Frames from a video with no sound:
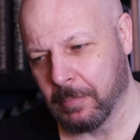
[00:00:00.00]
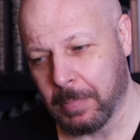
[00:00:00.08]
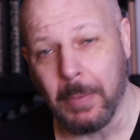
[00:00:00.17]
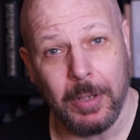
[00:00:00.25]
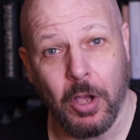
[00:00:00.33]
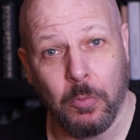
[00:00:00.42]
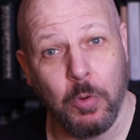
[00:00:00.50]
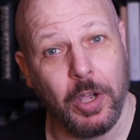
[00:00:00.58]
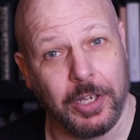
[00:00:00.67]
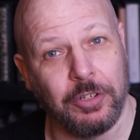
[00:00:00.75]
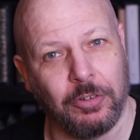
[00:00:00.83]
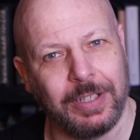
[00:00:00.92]
But we are
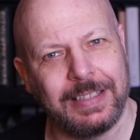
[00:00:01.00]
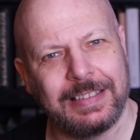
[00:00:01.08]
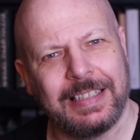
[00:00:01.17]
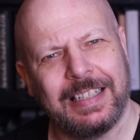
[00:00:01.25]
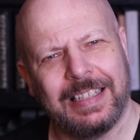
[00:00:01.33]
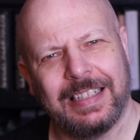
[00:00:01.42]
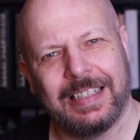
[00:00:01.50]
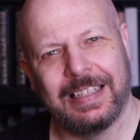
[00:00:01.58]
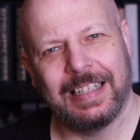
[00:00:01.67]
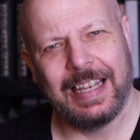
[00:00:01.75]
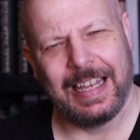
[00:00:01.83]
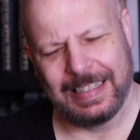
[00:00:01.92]
working on it,
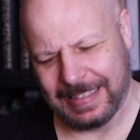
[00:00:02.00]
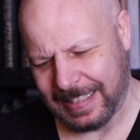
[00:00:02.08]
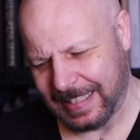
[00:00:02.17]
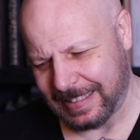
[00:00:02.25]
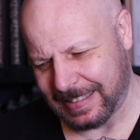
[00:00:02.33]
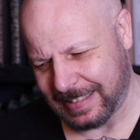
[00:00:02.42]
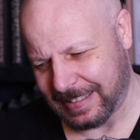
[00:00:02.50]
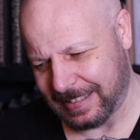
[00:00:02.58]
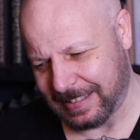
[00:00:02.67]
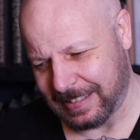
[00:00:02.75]
and it is